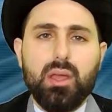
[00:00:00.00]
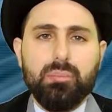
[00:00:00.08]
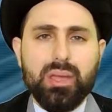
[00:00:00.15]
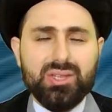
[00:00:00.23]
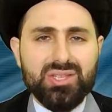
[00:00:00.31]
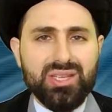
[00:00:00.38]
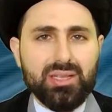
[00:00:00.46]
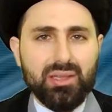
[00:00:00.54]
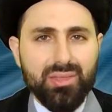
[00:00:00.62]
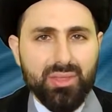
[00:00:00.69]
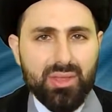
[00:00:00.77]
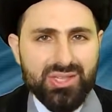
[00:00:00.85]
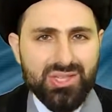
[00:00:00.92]
Basically,
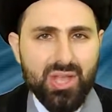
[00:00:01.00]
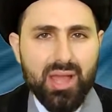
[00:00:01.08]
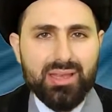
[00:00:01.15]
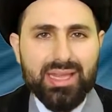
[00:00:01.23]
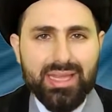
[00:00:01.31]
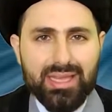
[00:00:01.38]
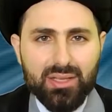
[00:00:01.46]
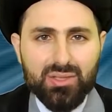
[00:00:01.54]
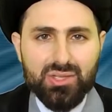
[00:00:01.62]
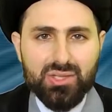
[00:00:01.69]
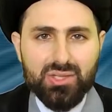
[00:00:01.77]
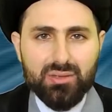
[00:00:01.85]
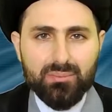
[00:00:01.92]
the sun
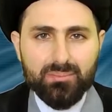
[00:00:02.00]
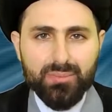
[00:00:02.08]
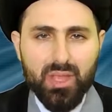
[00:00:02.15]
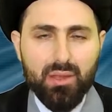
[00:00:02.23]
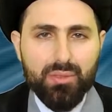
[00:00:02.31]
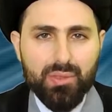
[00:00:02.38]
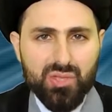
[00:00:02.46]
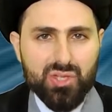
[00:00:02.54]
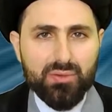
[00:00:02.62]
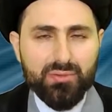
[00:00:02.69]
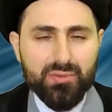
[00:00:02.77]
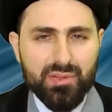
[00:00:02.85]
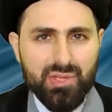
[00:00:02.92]
heats the
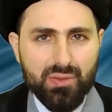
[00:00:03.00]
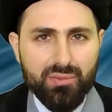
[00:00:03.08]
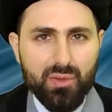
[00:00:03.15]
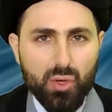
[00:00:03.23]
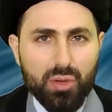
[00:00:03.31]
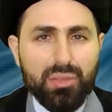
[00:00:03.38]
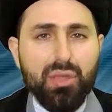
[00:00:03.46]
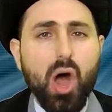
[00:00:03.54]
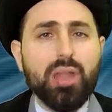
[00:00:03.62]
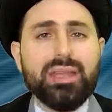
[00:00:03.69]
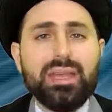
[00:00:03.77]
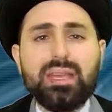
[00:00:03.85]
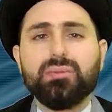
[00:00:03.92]
surface of the earth
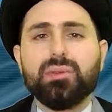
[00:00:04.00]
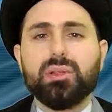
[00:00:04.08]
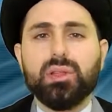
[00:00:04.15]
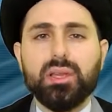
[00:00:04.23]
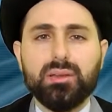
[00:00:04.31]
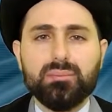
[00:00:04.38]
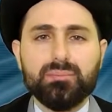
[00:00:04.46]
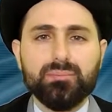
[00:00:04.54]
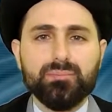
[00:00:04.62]
unevenly,